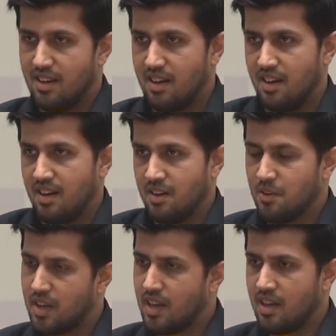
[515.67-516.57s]

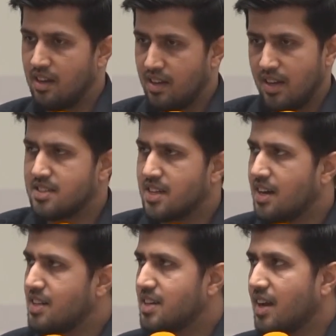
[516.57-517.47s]
Let's
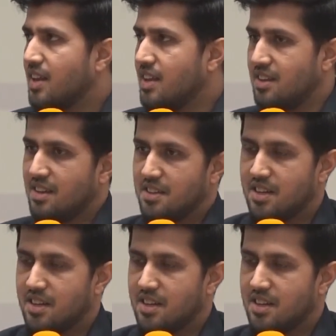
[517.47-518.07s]
start designing.